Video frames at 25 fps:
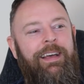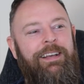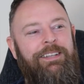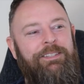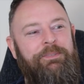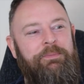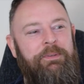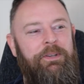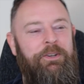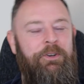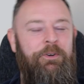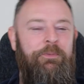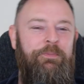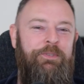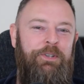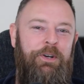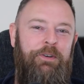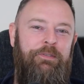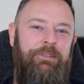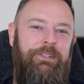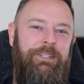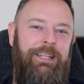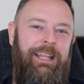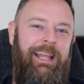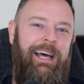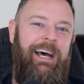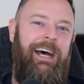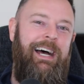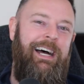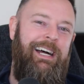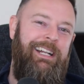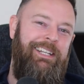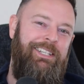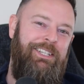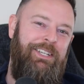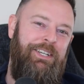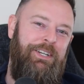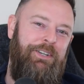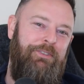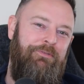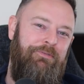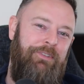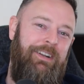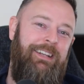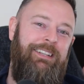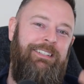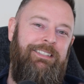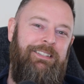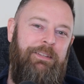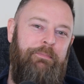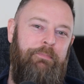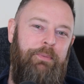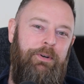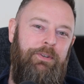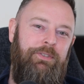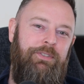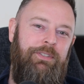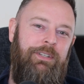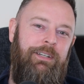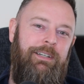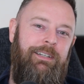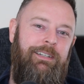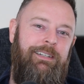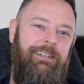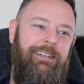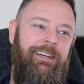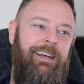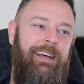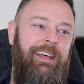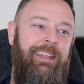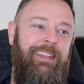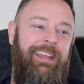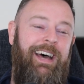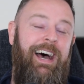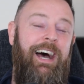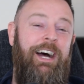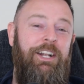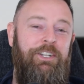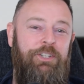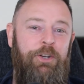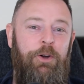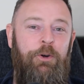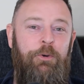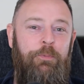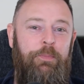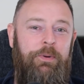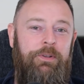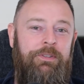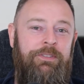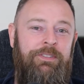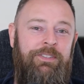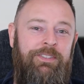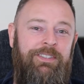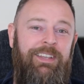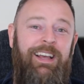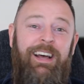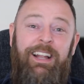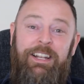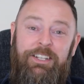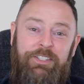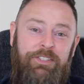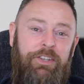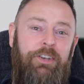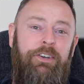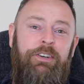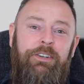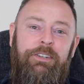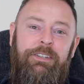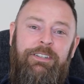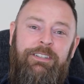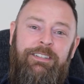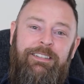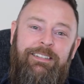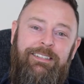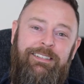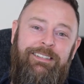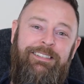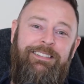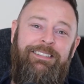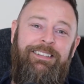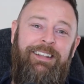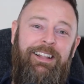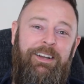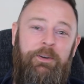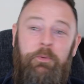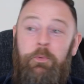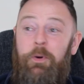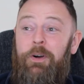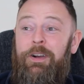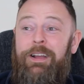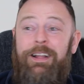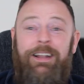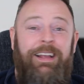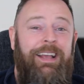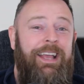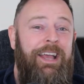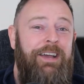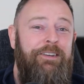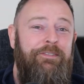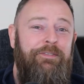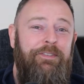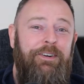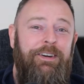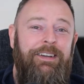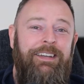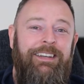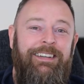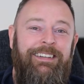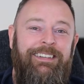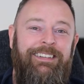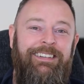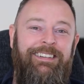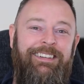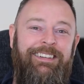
So he comes over to the hatch, rings the buzzer, the hatch opens, and it's her. Like, what can I get for you?